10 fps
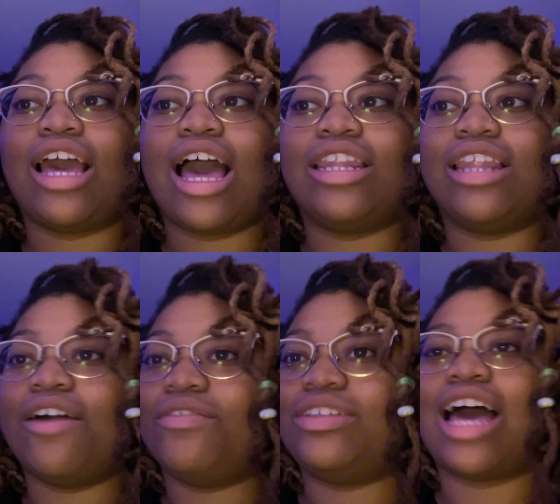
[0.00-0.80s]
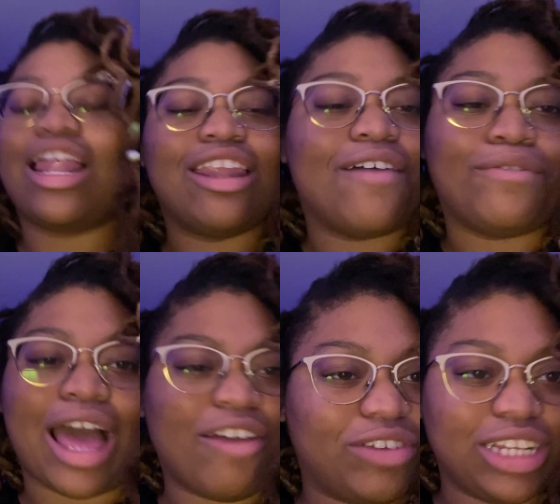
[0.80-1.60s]
I loved, I loved,
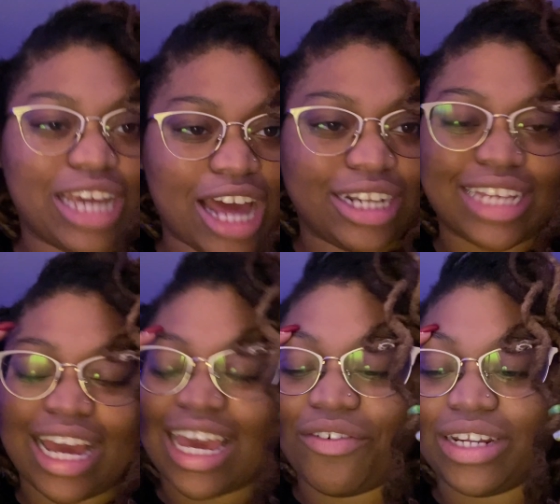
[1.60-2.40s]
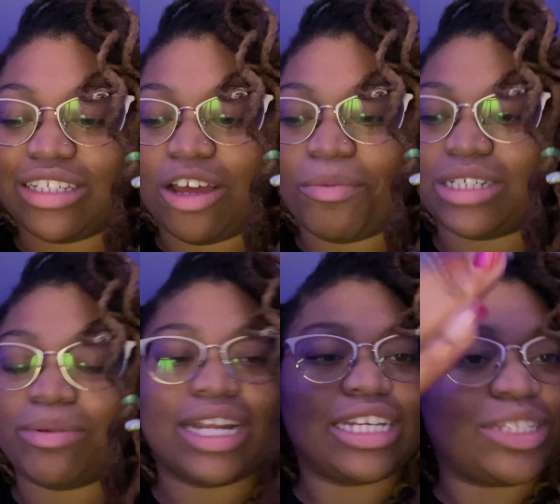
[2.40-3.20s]
I really, honestly, I can't really tell much
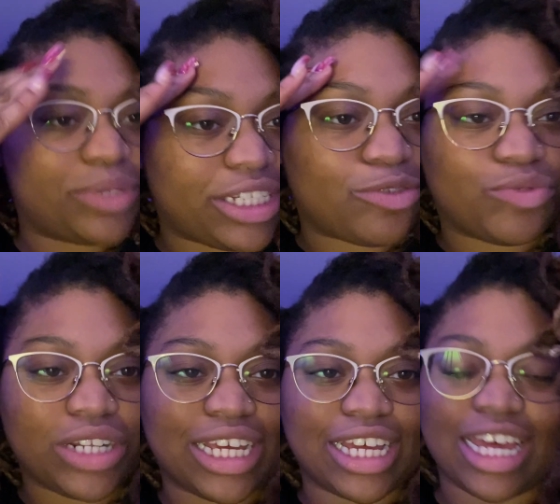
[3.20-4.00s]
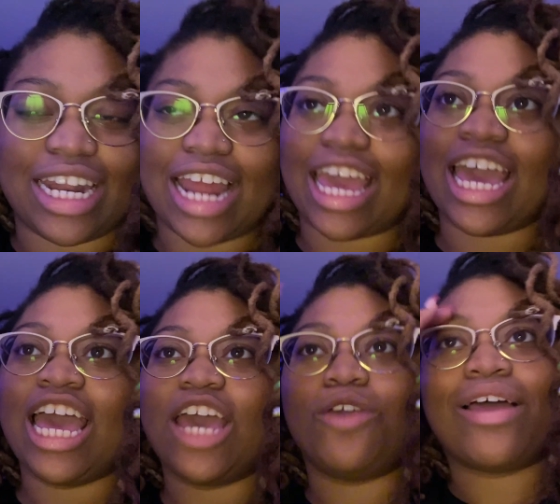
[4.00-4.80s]
about it because it was just really good. Like
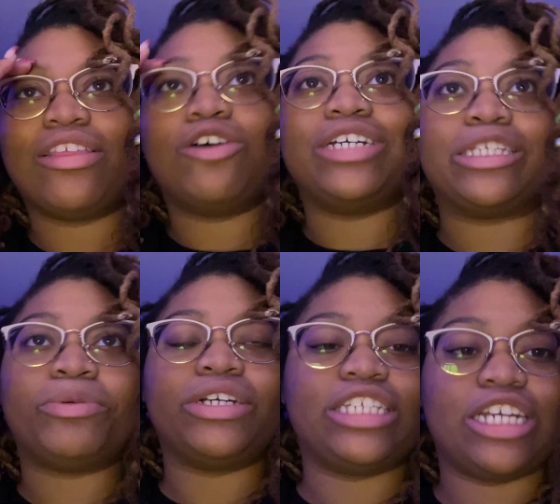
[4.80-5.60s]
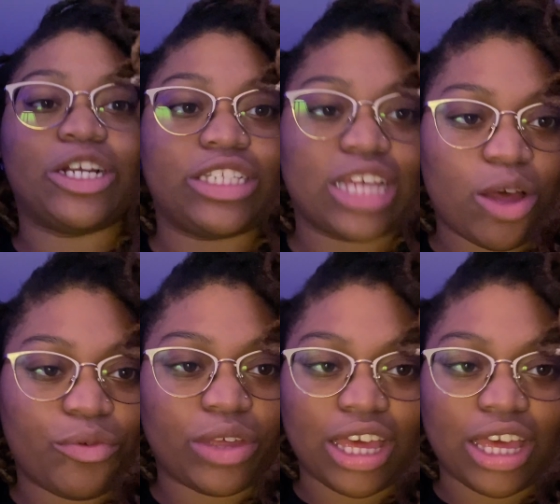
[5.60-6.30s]
you have to go experience it yourself.